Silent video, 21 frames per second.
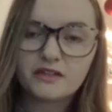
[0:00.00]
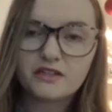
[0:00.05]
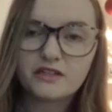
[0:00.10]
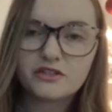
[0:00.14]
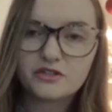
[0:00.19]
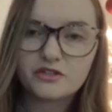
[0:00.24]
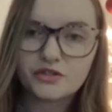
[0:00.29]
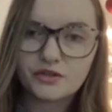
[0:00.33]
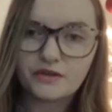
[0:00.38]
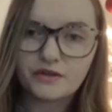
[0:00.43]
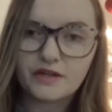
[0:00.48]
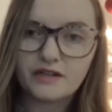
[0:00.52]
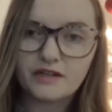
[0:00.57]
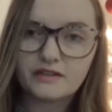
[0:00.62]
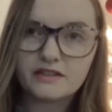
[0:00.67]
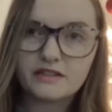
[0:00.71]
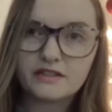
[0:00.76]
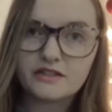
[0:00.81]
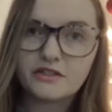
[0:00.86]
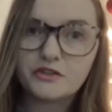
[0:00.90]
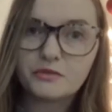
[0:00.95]
the
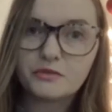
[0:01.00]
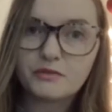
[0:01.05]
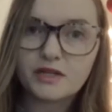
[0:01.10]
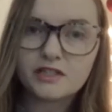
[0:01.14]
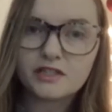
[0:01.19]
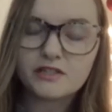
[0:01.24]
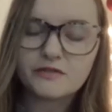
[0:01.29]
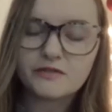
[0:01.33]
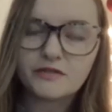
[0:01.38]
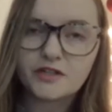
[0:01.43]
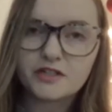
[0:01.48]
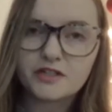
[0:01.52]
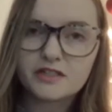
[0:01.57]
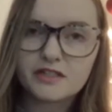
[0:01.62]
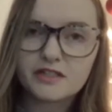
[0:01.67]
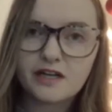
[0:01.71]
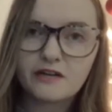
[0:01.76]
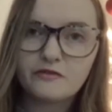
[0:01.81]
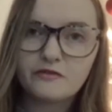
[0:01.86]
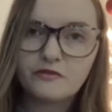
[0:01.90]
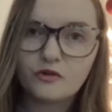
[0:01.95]
student, you must first
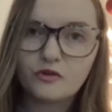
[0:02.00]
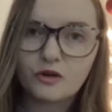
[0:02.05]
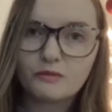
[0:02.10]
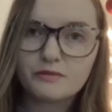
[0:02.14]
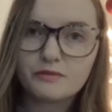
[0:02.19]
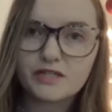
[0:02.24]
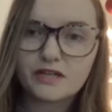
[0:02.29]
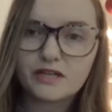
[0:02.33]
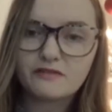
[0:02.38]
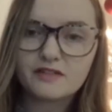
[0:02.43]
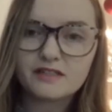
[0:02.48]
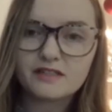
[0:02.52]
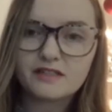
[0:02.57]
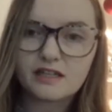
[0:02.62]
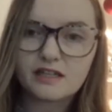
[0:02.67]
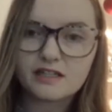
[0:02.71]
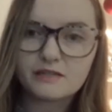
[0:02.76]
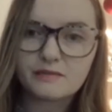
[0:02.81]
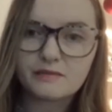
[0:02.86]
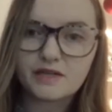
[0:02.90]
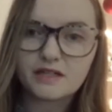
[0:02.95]
have forms of
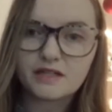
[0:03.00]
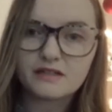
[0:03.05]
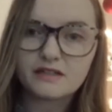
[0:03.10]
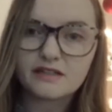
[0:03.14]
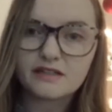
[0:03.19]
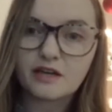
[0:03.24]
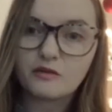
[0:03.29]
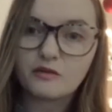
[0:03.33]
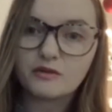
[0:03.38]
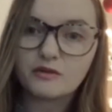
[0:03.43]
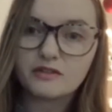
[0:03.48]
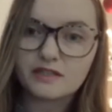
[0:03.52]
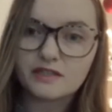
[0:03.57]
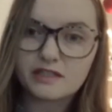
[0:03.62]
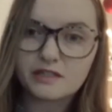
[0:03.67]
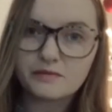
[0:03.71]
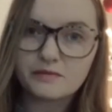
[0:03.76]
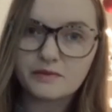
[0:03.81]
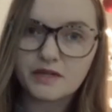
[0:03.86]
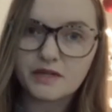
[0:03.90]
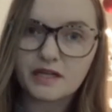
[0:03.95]
assessments that will
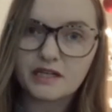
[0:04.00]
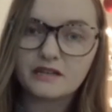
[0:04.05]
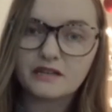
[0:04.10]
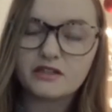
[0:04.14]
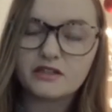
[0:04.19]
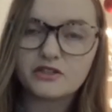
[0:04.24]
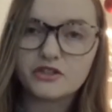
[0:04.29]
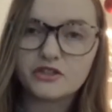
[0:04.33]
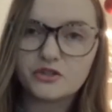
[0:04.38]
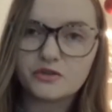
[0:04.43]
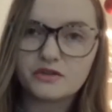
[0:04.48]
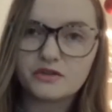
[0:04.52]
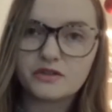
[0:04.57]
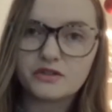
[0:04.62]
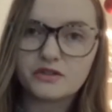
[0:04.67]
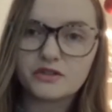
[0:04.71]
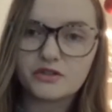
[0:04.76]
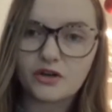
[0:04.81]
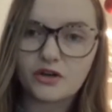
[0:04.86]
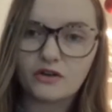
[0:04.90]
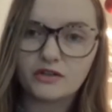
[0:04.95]
display the
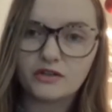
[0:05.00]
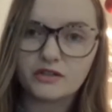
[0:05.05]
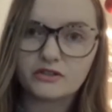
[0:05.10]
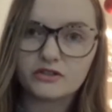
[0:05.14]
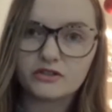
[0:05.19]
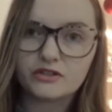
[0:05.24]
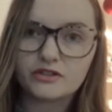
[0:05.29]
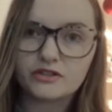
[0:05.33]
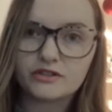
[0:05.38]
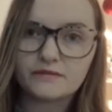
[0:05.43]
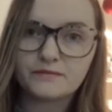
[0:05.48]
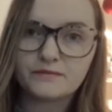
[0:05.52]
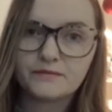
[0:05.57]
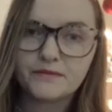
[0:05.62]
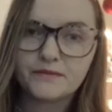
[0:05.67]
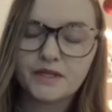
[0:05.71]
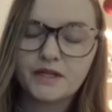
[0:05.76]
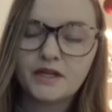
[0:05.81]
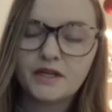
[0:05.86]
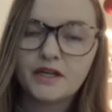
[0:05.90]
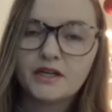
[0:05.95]
student's knowledge.
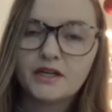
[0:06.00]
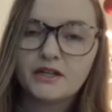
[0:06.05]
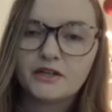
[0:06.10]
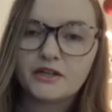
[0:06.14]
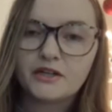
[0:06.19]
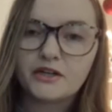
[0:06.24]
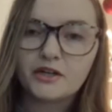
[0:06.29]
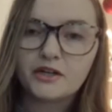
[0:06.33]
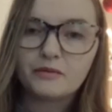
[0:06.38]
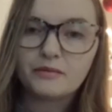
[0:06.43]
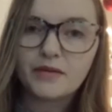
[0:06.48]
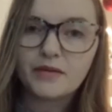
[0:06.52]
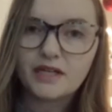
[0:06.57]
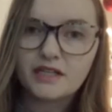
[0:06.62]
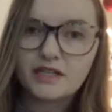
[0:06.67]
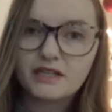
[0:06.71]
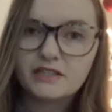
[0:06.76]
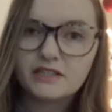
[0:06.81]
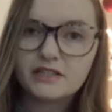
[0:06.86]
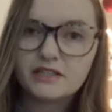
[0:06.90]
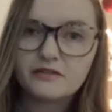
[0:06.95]
There are
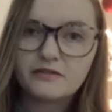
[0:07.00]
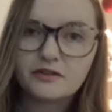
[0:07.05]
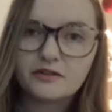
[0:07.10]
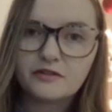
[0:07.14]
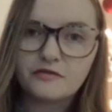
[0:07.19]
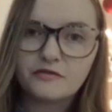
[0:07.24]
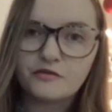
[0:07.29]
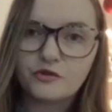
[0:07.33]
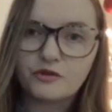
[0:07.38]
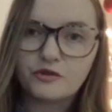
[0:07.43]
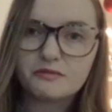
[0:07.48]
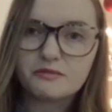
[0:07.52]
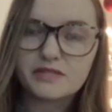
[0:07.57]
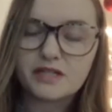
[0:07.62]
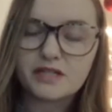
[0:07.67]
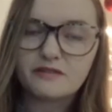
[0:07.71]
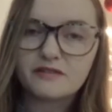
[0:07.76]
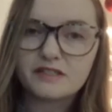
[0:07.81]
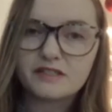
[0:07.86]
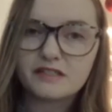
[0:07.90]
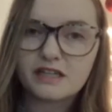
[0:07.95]
many different forms
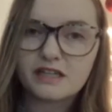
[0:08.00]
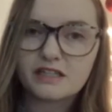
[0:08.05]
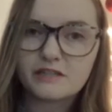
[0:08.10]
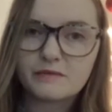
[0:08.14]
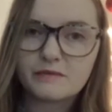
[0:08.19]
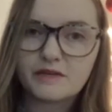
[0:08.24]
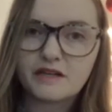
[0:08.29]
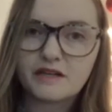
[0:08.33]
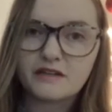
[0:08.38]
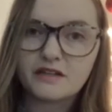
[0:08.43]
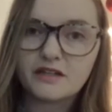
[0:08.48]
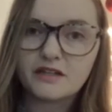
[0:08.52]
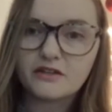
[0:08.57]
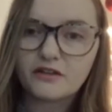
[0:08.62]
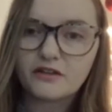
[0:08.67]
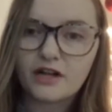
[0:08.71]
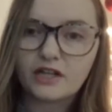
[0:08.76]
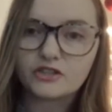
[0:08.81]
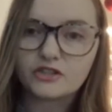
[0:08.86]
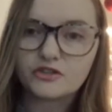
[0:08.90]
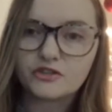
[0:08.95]
of assessment in the
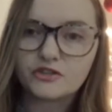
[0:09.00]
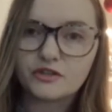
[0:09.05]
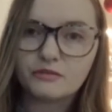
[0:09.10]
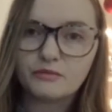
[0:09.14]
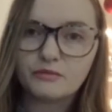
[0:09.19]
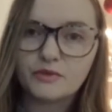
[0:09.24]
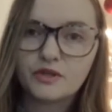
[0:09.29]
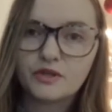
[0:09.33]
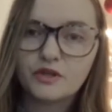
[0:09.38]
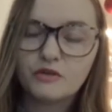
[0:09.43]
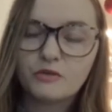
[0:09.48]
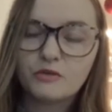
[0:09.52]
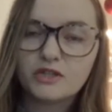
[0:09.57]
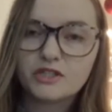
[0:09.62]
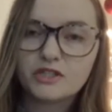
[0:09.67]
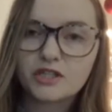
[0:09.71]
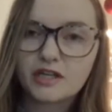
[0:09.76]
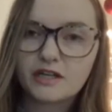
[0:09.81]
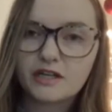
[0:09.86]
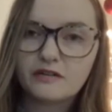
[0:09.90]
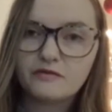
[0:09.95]
classroom,
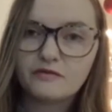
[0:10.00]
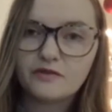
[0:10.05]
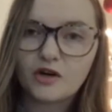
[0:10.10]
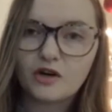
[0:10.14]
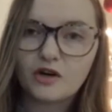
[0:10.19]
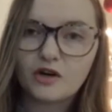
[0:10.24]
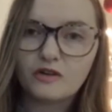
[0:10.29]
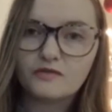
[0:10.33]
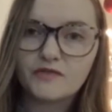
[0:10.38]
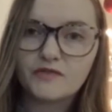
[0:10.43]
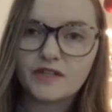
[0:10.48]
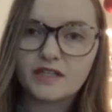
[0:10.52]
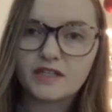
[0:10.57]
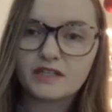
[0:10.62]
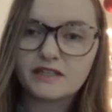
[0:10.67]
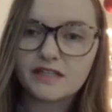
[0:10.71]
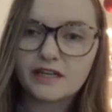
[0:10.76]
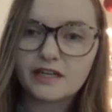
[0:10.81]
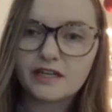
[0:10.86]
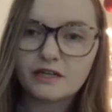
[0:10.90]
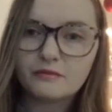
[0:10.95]
which can involve
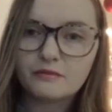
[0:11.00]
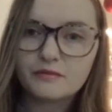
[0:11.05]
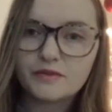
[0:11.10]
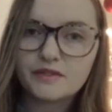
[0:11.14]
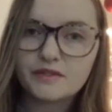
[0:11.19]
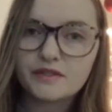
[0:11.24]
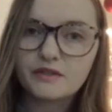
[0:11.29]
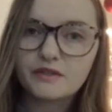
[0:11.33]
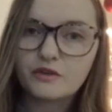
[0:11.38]
exams,